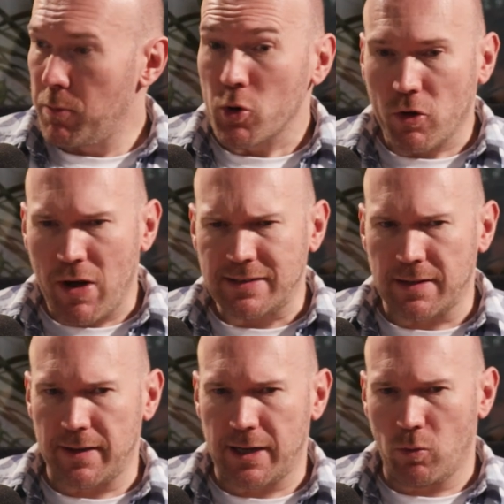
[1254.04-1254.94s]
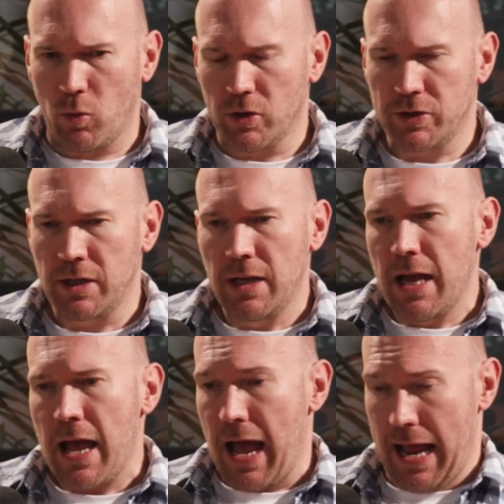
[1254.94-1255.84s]
Bucharest, I think it was,
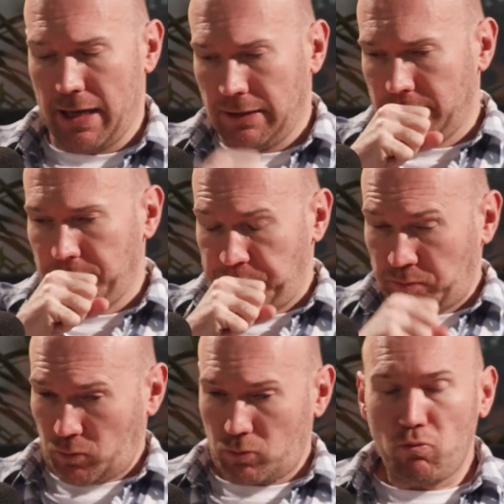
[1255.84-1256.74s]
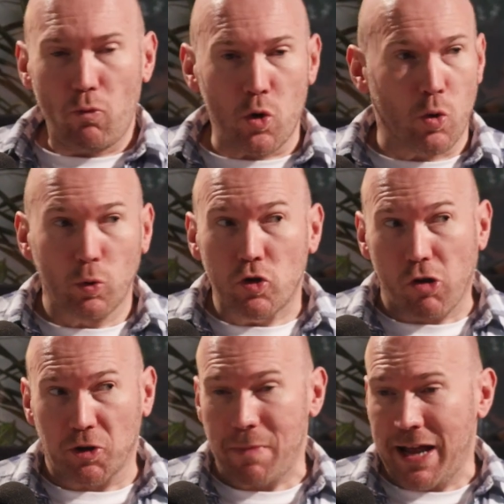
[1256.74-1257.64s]
called
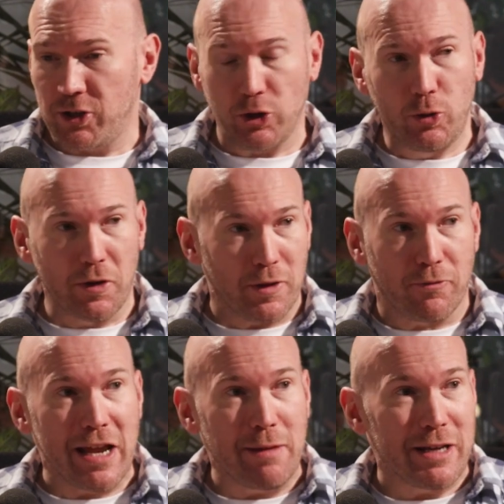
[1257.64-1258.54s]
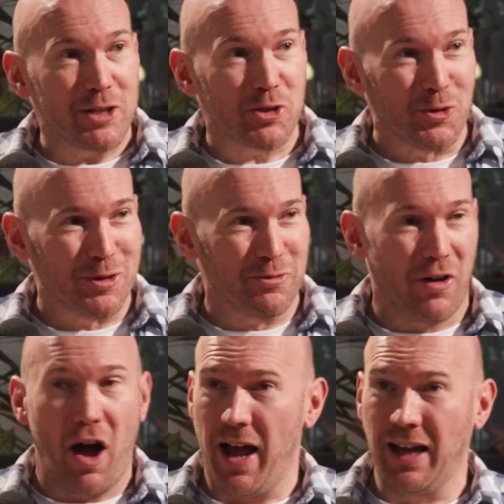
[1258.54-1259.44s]
Codmandoon and the Flaming Sword of
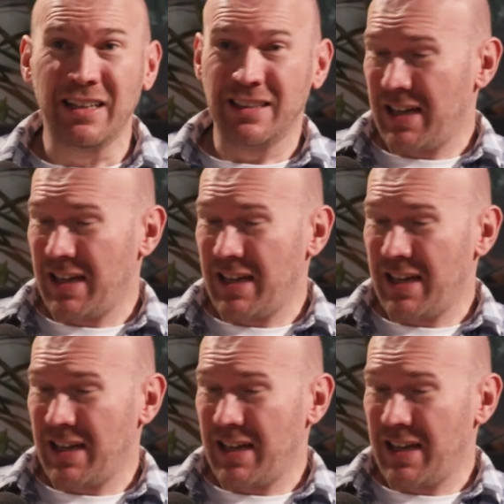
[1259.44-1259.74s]
Fire.